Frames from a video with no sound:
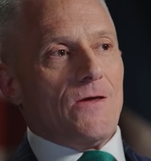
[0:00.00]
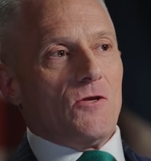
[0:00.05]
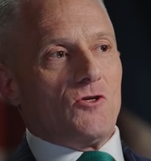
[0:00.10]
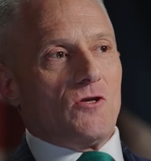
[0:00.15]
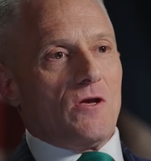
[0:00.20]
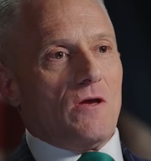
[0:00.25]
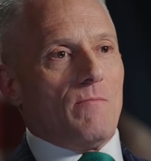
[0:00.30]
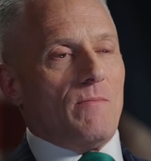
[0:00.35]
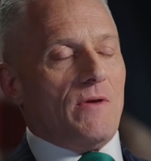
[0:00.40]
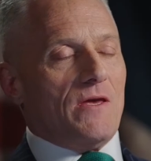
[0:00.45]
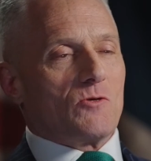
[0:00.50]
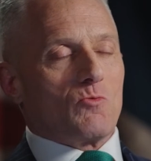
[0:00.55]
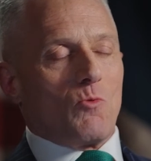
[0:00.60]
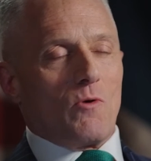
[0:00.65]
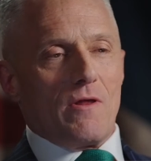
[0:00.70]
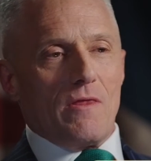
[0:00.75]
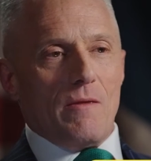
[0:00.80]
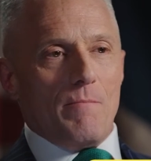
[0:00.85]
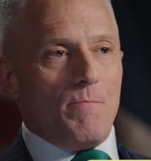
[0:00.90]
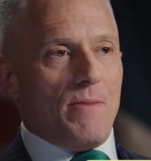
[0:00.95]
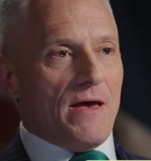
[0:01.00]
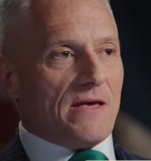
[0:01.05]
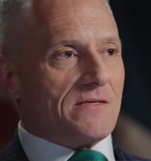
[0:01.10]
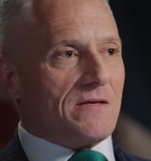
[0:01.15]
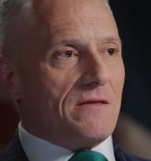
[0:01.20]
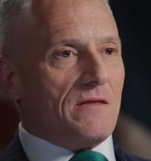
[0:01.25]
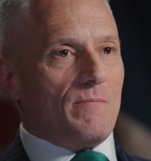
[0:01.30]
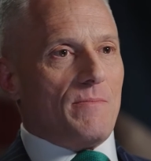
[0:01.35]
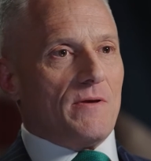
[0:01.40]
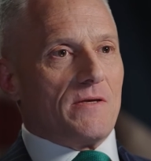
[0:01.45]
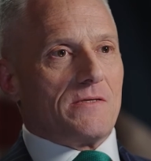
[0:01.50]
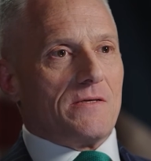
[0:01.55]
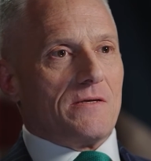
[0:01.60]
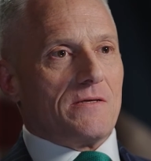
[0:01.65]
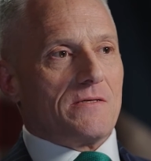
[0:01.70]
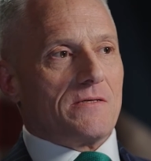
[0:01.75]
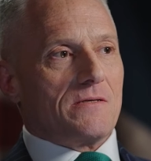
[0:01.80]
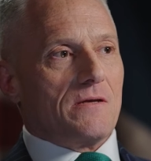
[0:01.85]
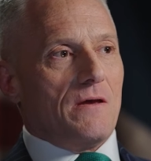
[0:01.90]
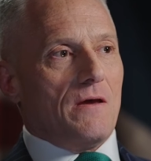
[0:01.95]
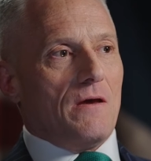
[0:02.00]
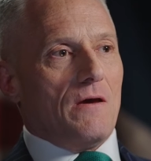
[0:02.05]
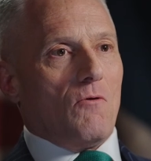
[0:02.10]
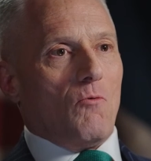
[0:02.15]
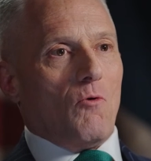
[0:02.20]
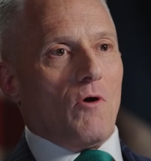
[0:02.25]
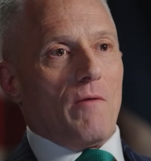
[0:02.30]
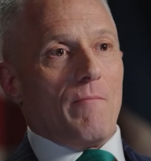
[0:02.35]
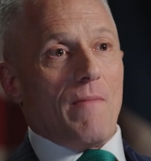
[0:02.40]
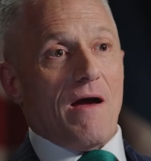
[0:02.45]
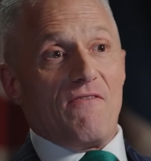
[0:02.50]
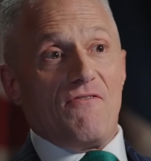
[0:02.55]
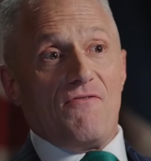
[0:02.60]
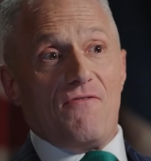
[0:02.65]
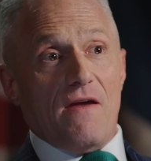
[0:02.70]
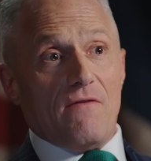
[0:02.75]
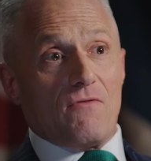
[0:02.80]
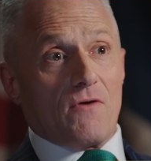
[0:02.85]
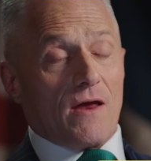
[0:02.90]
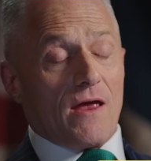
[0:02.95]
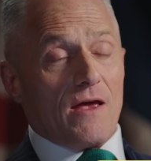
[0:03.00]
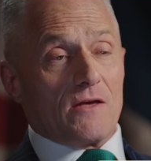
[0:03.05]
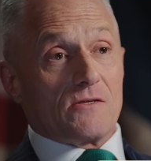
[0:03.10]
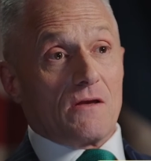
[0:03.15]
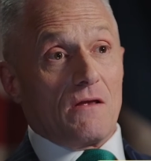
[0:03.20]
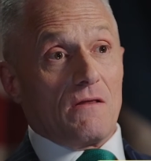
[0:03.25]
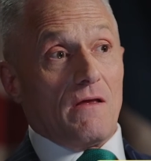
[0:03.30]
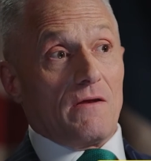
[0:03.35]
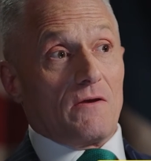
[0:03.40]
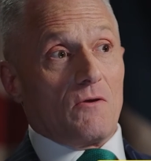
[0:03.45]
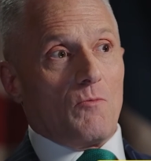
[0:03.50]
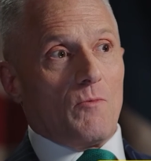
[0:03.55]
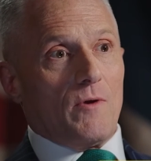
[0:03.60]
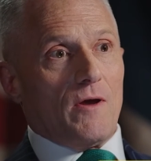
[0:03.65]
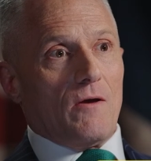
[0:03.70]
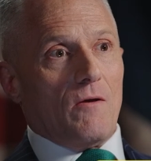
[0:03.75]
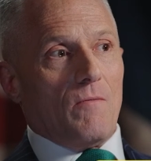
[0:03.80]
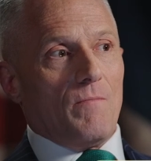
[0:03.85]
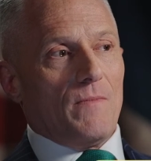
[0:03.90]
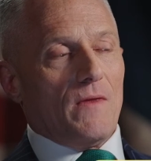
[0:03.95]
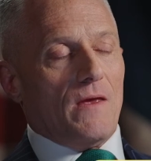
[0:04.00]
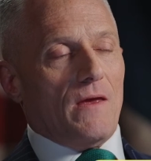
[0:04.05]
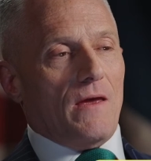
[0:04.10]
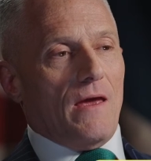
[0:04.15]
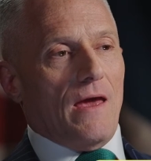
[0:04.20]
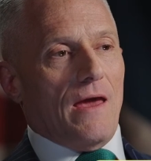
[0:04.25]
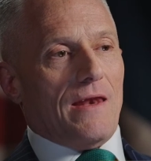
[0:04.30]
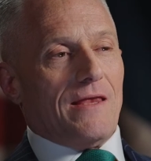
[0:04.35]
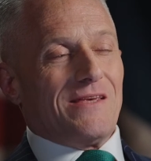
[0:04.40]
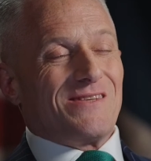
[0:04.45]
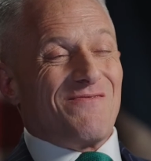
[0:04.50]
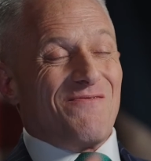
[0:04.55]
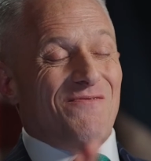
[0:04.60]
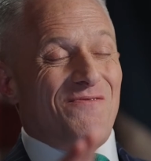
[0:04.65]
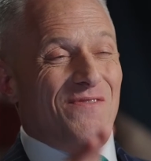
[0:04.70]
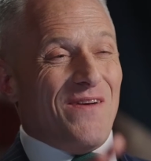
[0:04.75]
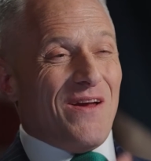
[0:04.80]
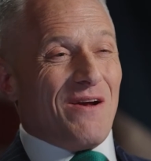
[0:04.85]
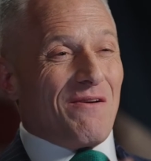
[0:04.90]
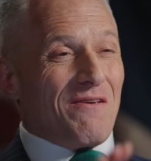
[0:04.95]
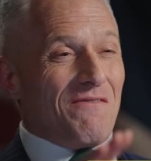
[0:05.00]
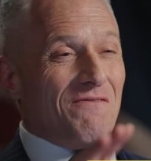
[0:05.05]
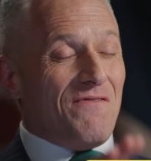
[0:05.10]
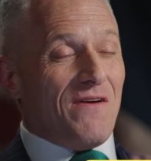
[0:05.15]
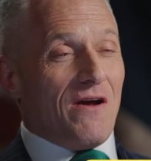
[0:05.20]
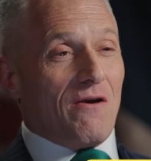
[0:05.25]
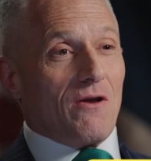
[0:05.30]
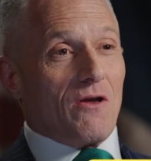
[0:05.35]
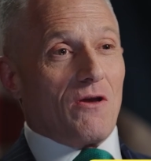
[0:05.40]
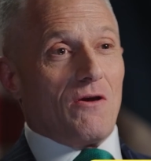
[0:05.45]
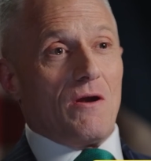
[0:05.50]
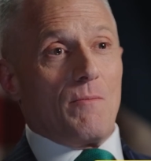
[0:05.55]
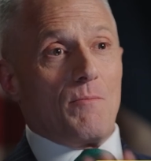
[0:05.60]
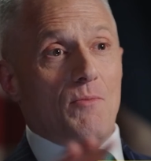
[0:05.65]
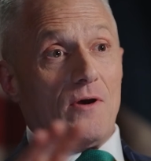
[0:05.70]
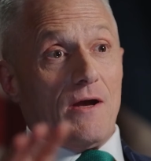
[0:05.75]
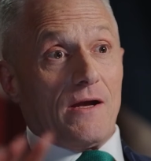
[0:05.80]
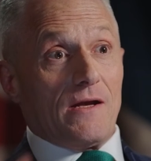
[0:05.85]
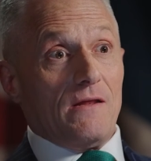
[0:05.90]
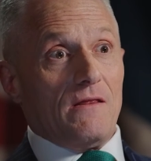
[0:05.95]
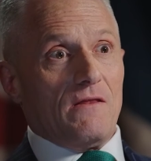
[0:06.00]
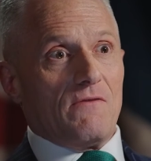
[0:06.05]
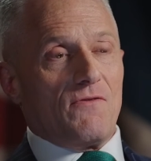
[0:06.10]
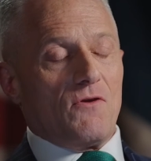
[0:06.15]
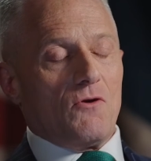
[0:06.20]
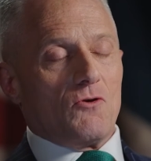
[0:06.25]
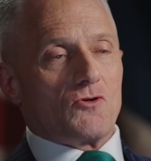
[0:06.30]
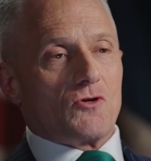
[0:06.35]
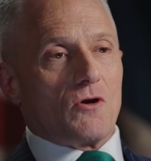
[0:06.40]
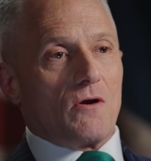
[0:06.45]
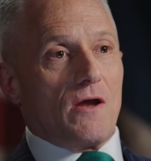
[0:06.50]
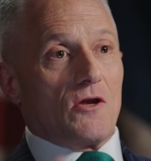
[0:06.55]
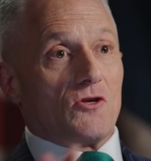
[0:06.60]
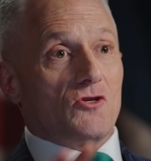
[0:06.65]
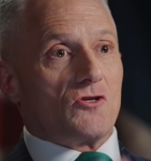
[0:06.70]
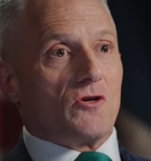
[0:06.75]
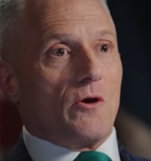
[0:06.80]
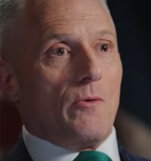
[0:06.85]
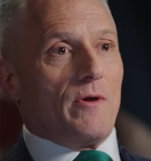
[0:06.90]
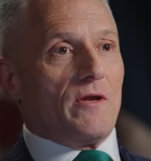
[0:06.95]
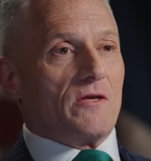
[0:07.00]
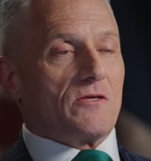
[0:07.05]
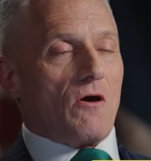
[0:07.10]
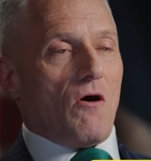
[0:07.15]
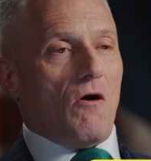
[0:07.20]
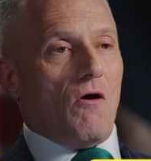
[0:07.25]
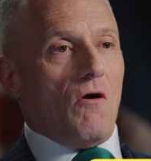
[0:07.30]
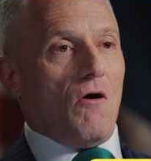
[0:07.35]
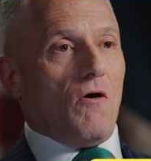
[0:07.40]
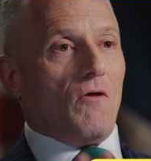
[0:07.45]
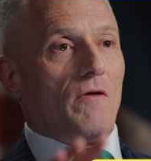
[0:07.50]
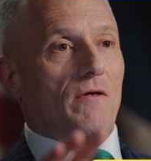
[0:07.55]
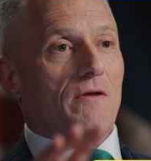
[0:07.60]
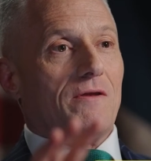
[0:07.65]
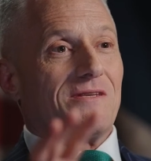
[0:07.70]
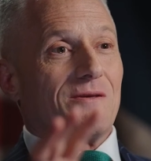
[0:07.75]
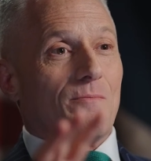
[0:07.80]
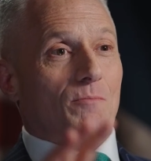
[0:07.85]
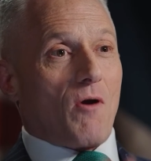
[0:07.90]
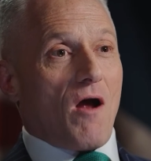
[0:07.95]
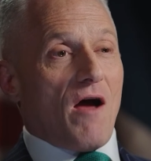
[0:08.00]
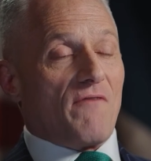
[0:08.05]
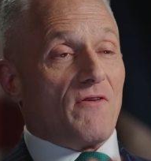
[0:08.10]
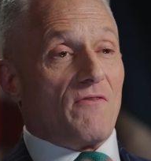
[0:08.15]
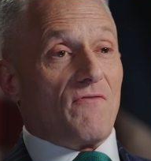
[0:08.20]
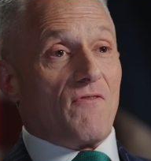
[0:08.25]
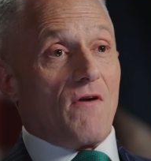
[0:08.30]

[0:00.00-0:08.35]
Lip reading: Jim is one of the best in the business, one of my favorite guests on London Real. And he's very, very good at predicting the future and showing us all to profit